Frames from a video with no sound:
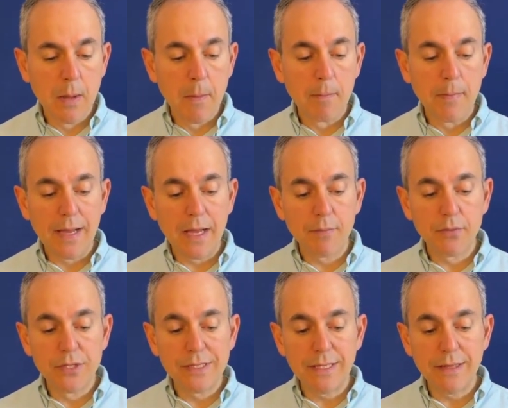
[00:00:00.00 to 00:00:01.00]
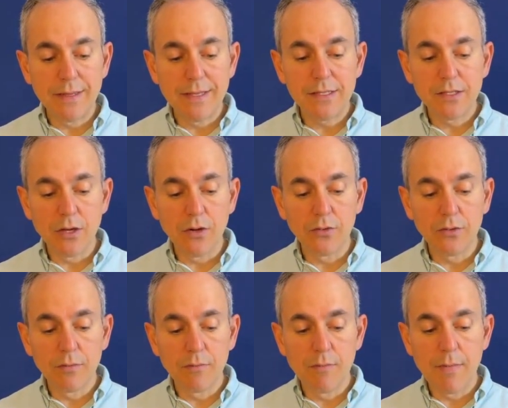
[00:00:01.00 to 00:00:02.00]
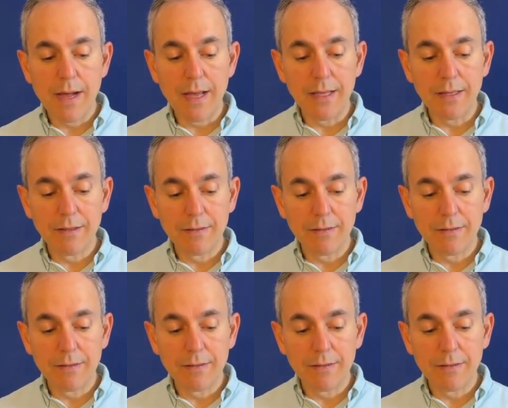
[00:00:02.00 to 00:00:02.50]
but I precede this note by,